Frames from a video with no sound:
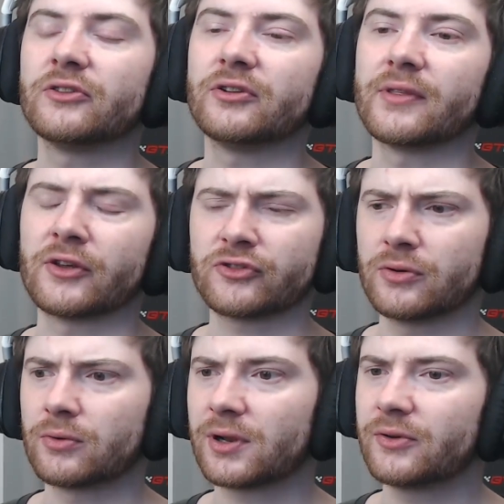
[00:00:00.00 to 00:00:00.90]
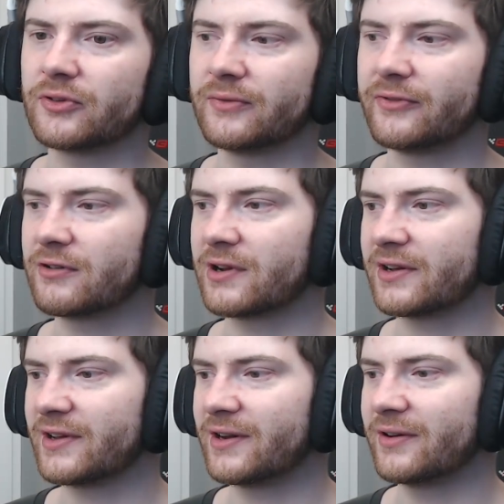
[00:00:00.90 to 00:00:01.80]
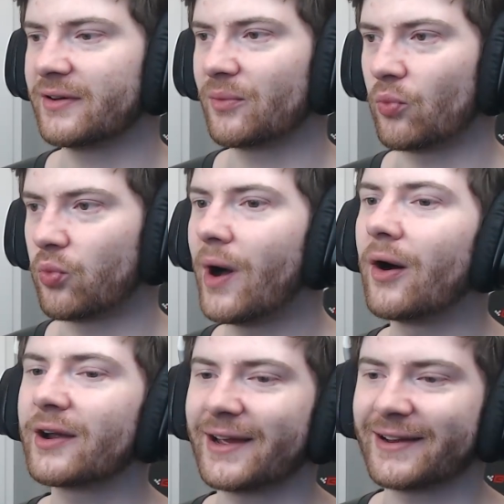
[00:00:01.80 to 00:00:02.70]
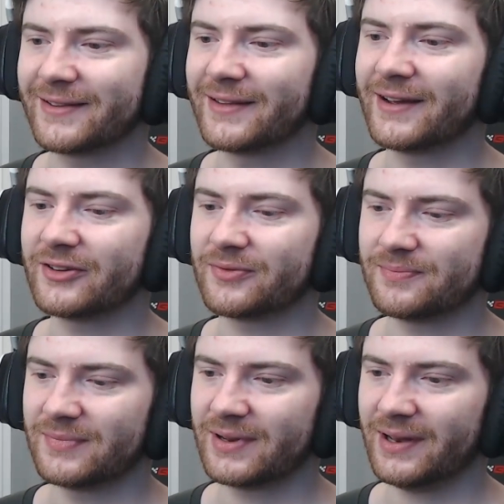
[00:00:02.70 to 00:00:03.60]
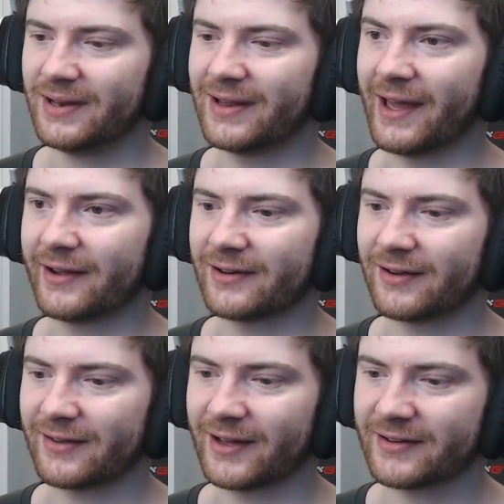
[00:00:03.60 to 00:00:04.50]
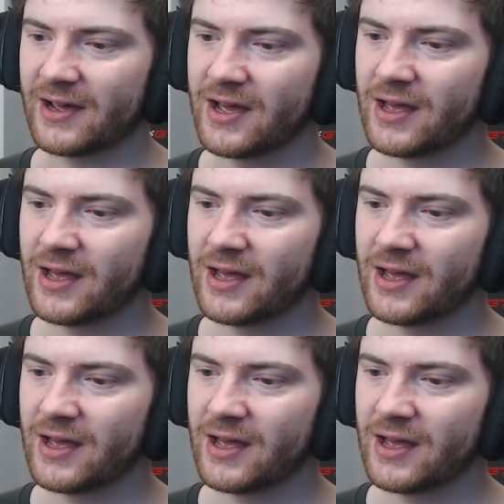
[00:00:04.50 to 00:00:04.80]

considering they're so close and figuring it out. And wow, okay, that is layered like that.